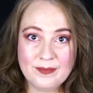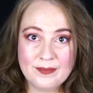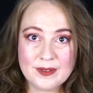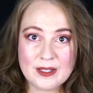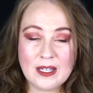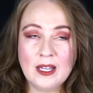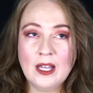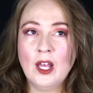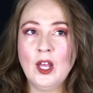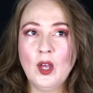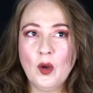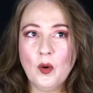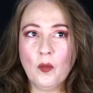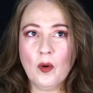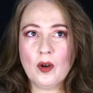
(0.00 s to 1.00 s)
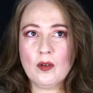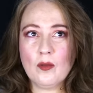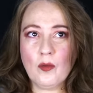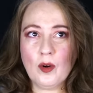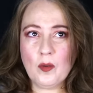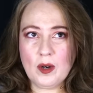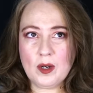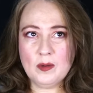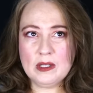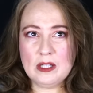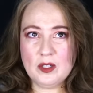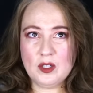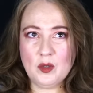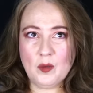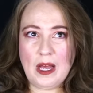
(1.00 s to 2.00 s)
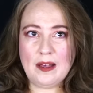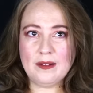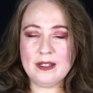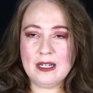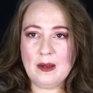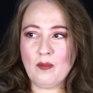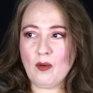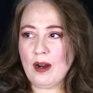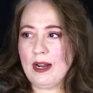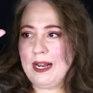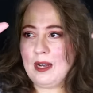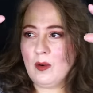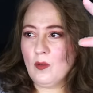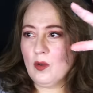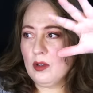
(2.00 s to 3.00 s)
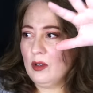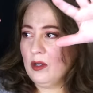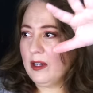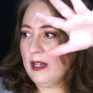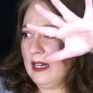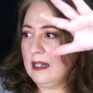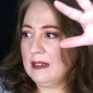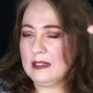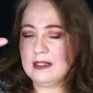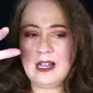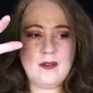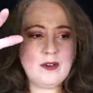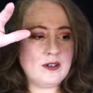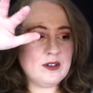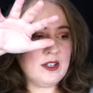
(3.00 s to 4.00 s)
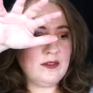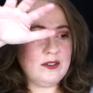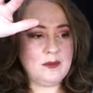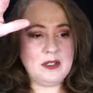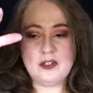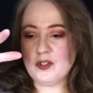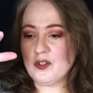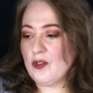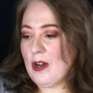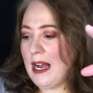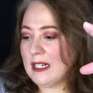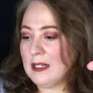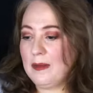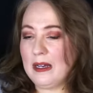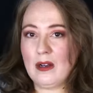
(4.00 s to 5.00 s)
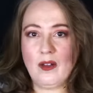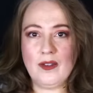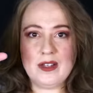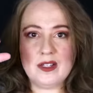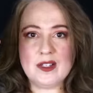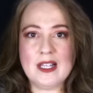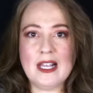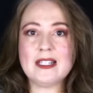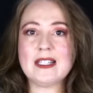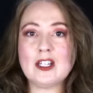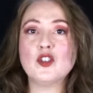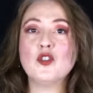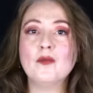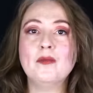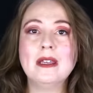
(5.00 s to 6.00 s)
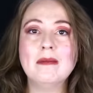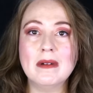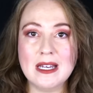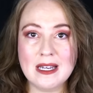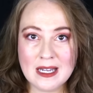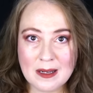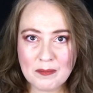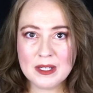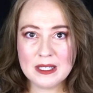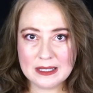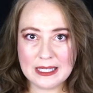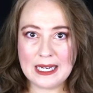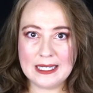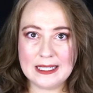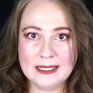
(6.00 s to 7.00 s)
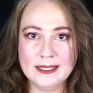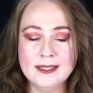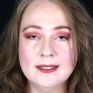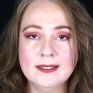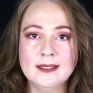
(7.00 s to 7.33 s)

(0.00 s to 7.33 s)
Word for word: See, we're, we're working with this duality brain and we're looking and allowing ourselves to be distracted by all these things and to be manipulated.